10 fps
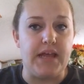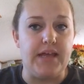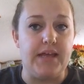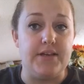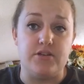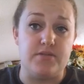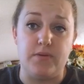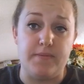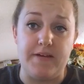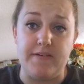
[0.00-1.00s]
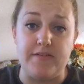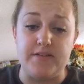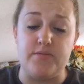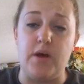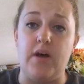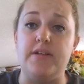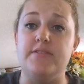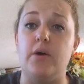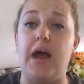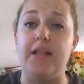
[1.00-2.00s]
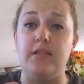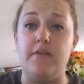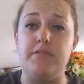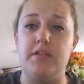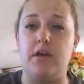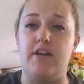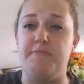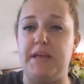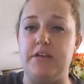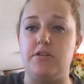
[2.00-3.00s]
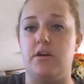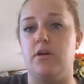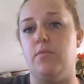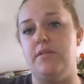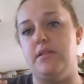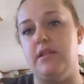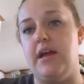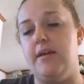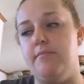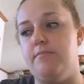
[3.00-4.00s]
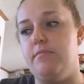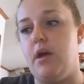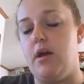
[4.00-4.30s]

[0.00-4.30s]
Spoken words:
It is just one of my favorites as well. And so I love the thought of pink sugar with the lime